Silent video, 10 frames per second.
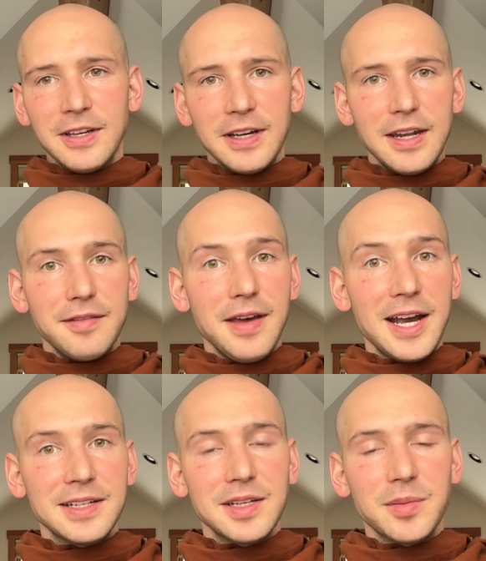kind of
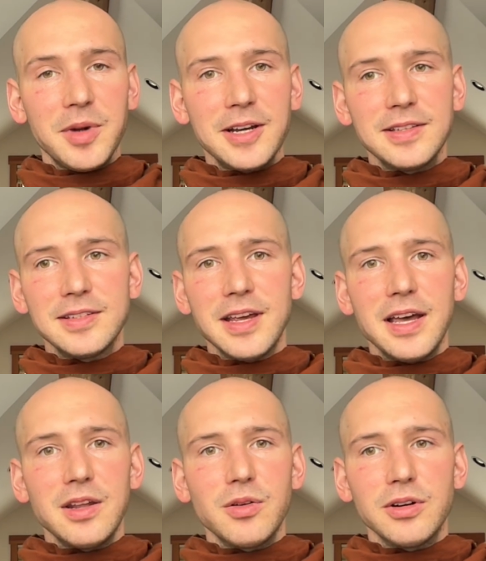hectic
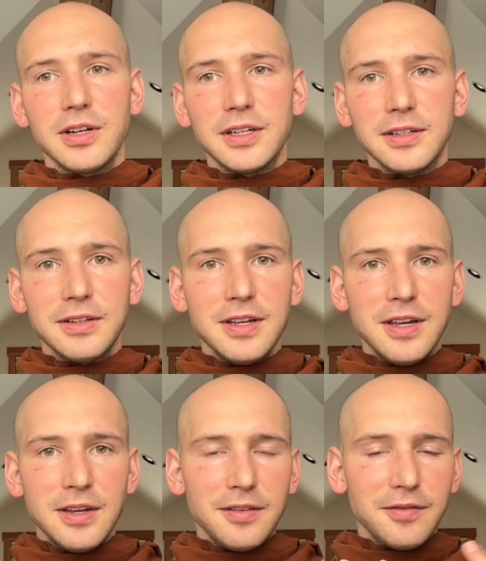mindset or a, uh,
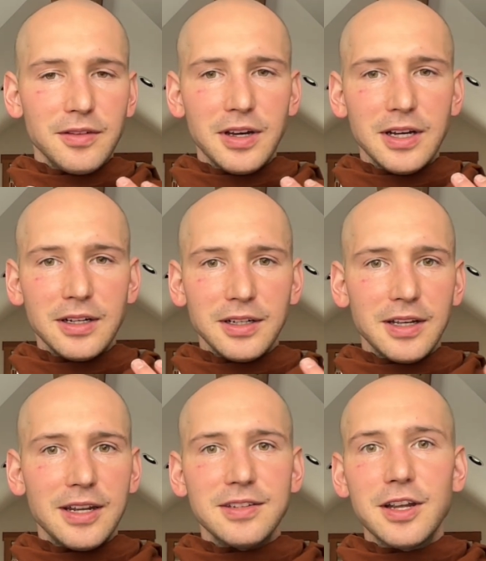a uh,
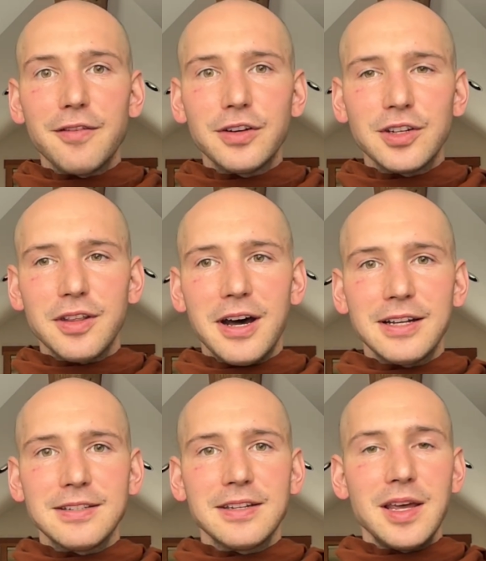kind of selfish
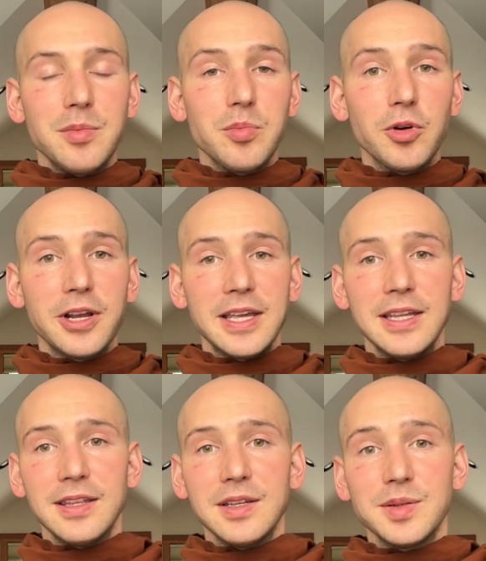thoughts and bring
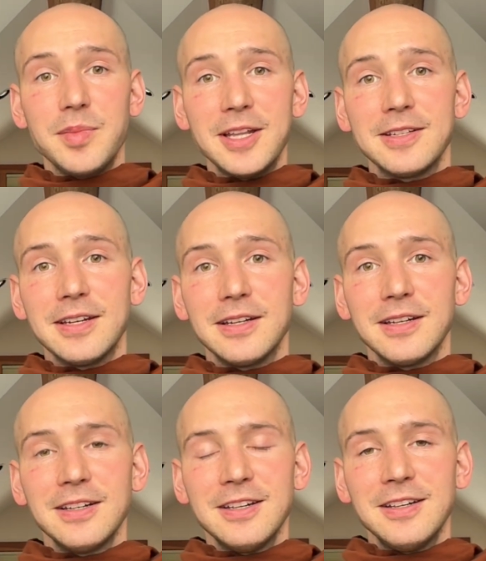in this metta,
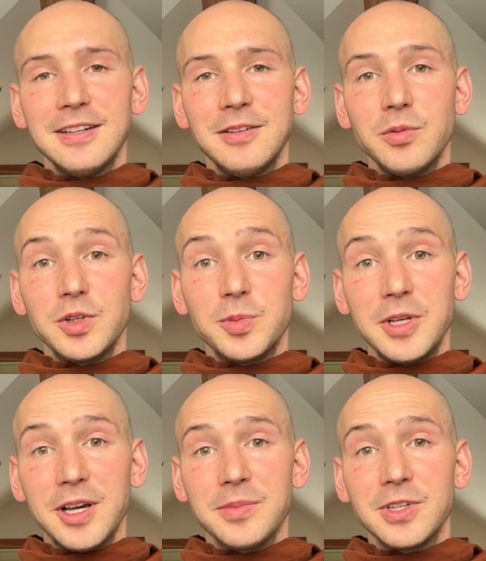which
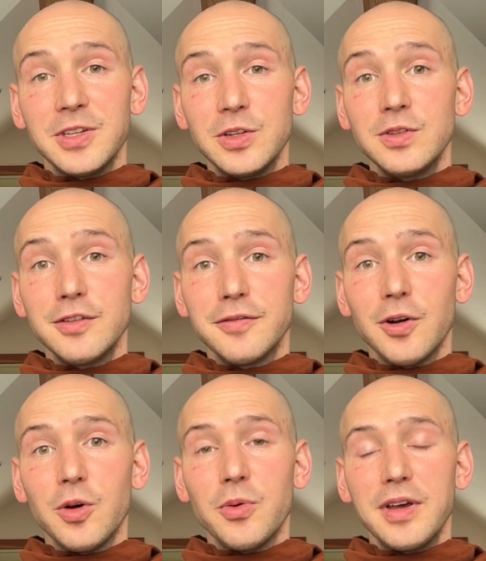becomes a new
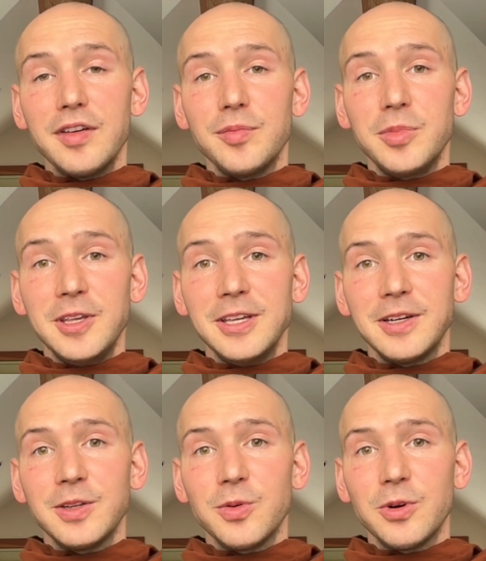default way of being
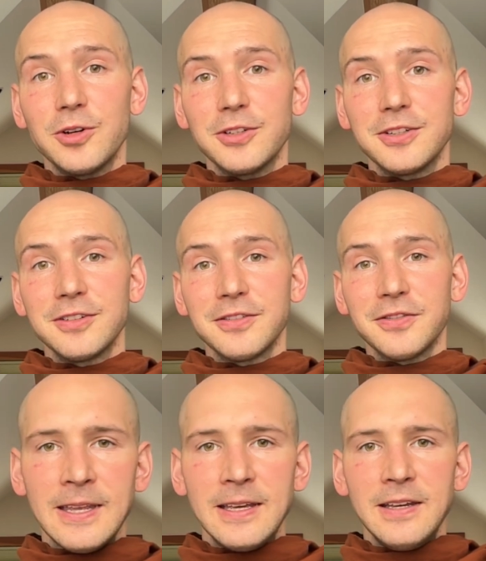in the world.
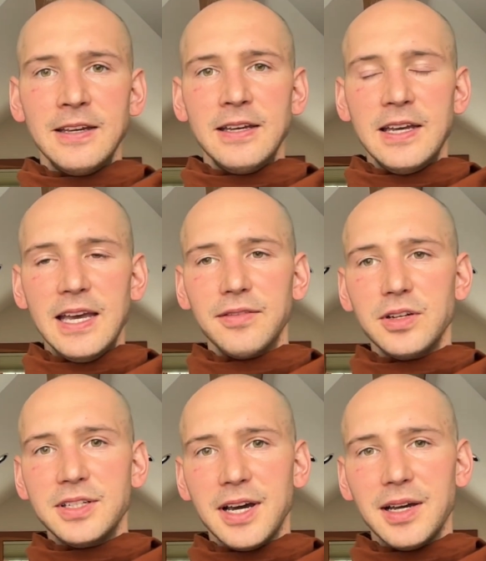
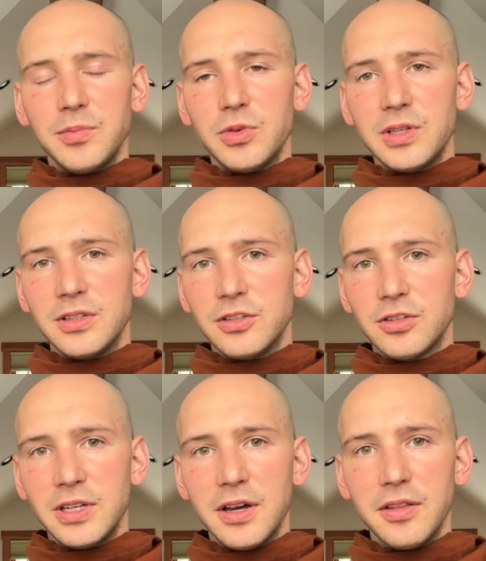Every time we
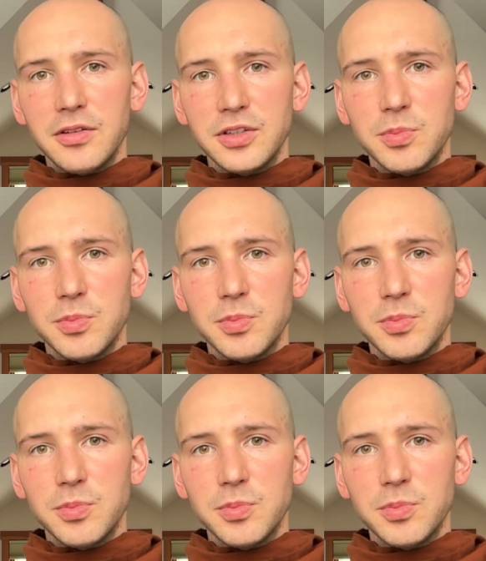treat others